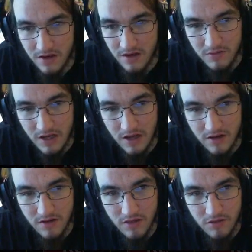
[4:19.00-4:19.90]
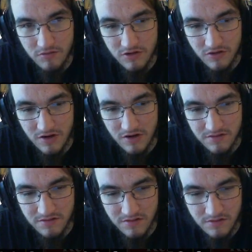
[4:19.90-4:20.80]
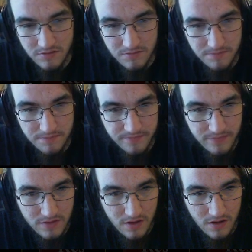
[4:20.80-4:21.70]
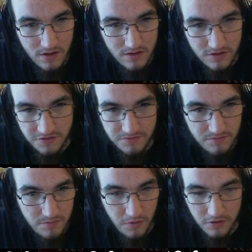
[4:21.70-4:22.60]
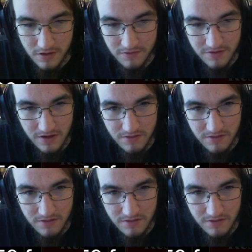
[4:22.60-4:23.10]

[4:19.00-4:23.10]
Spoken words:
we got 3 Drain Essences. Just more life gain.